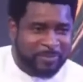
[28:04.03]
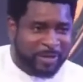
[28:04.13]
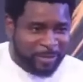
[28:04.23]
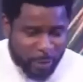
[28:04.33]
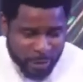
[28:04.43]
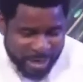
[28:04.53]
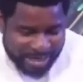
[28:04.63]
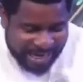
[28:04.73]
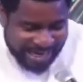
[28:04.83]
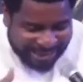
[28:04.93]
So
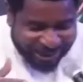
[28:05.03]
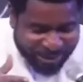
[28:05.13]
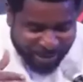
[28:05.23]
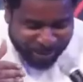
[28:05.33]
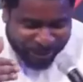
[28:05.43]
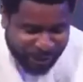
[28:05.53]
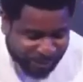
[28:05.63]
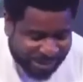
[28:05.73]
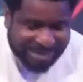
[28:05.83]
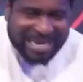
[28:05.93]
there must be
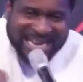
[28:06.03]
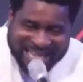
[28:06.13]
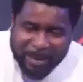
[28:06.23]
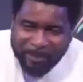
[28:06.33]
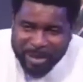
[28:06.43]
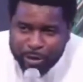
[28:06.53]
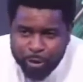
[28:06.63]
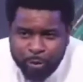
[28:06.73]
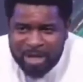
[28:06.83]
something keeping you